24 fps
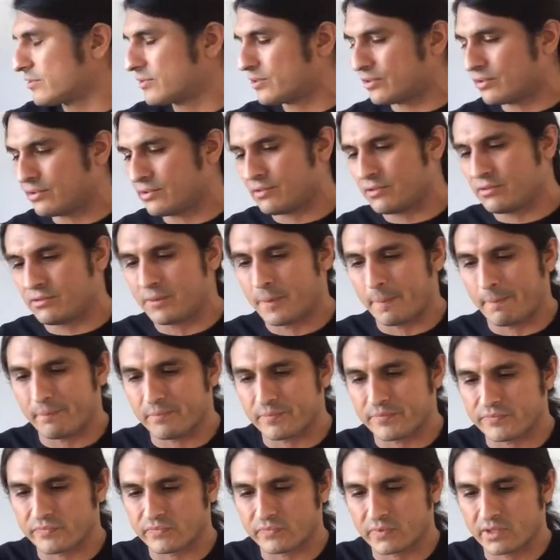do
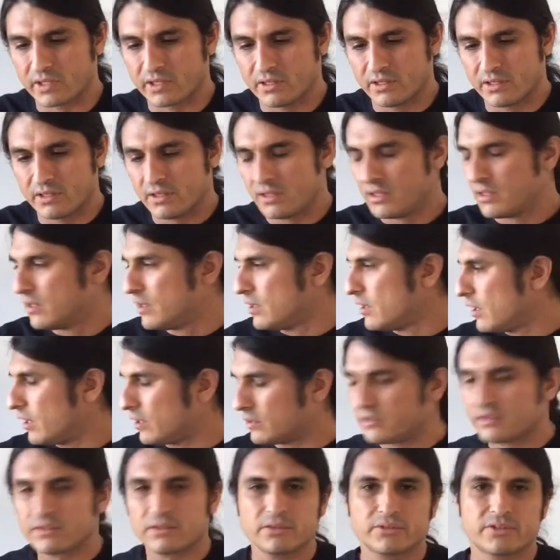a
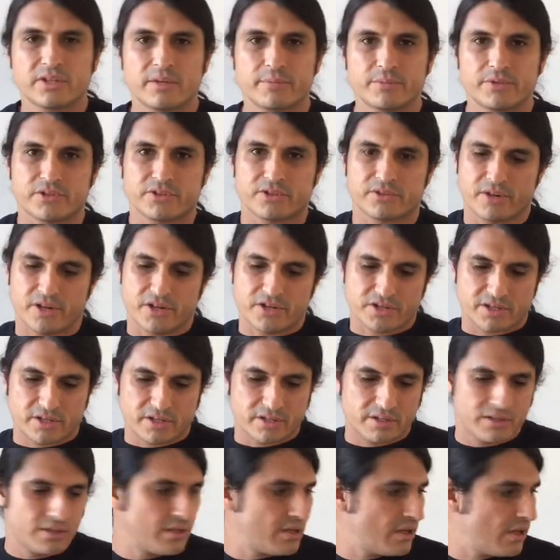little
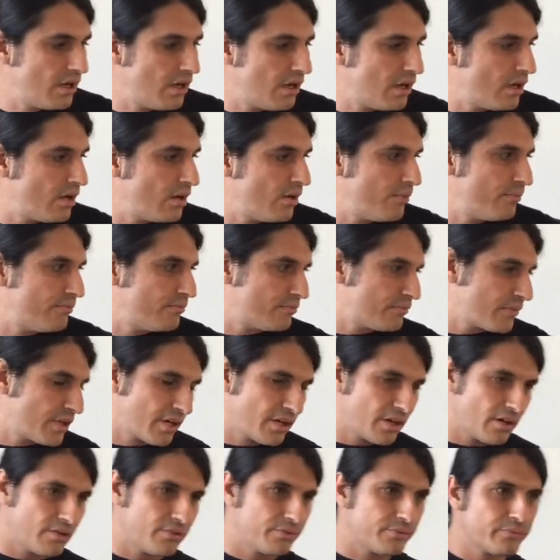demonstration
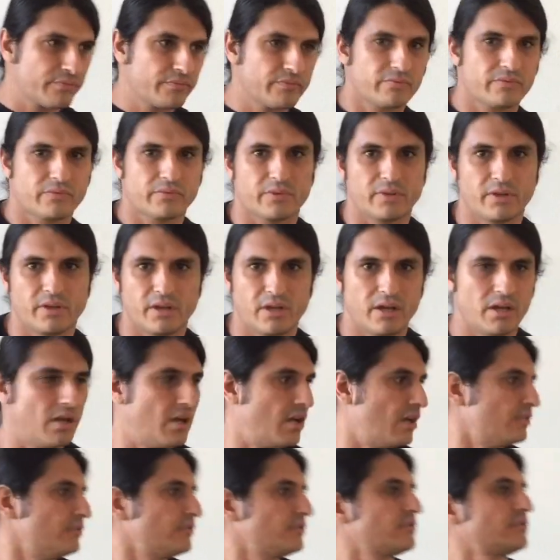here.
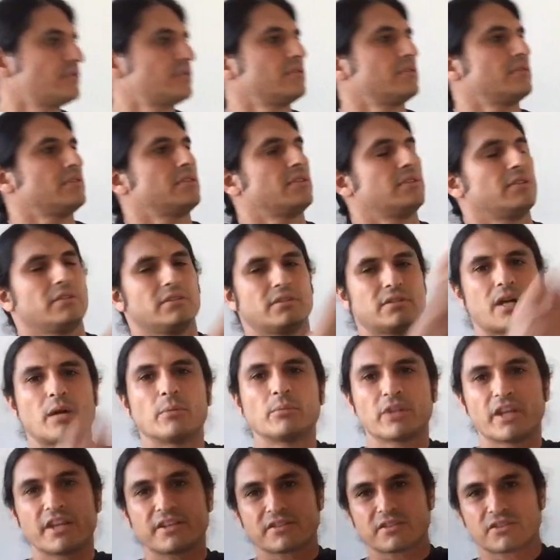
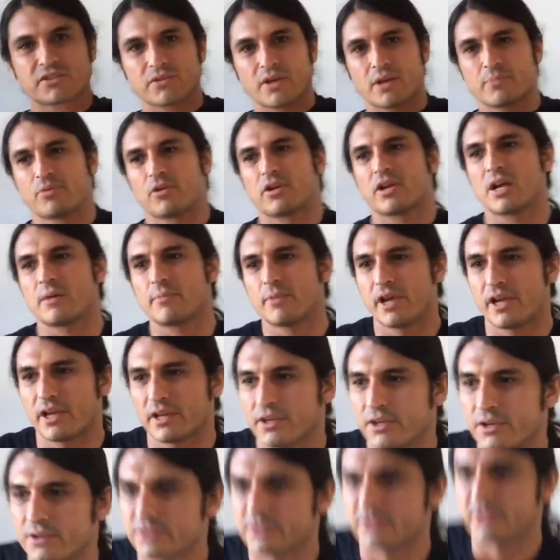I'm lazy, so I broke out my
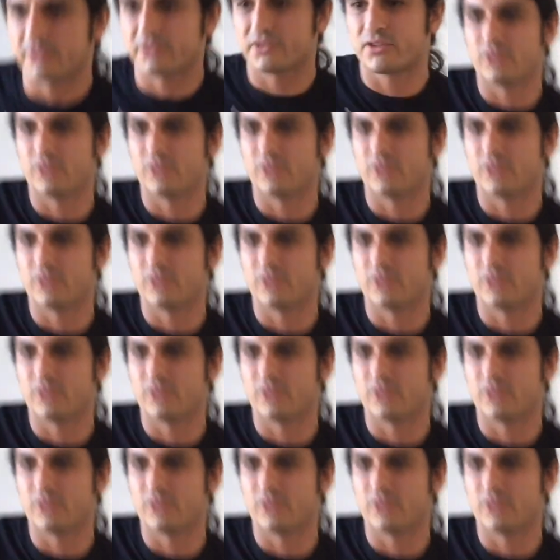acoustic.